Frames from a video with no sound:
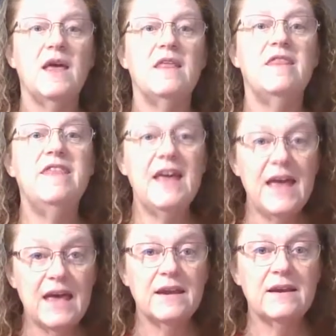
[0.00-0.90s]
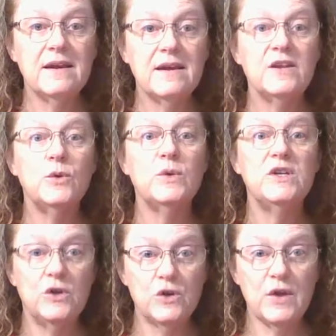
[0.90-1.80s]
Then you would
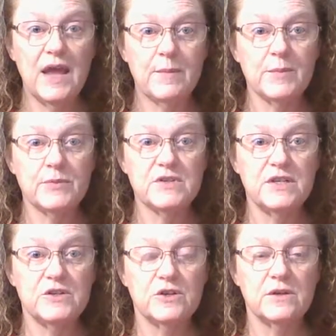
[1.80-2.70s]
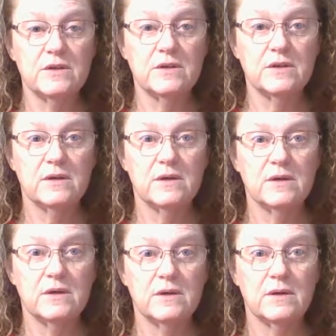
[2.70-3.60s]
do your gamut procedure
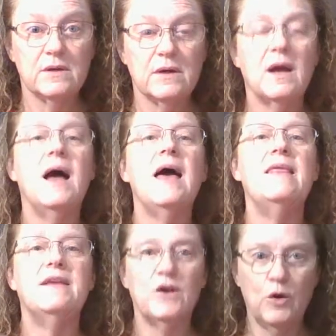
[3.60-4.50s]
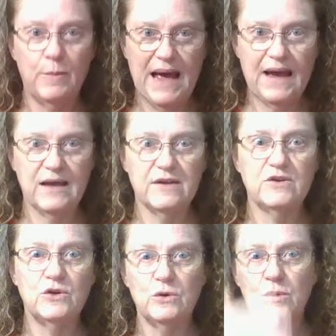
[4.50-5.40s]
and then go back and
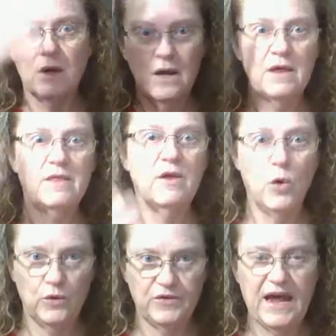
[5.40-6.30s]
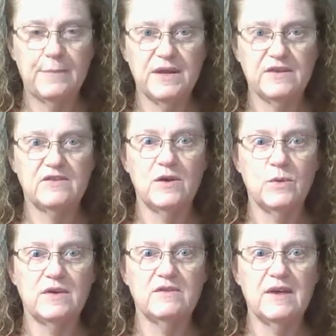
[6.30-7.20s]
do the whole tapping
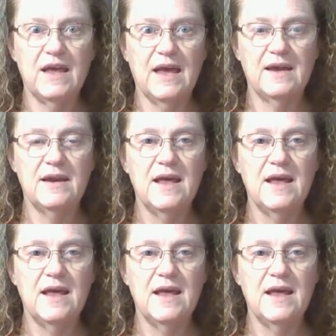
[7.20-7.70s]
sequence again.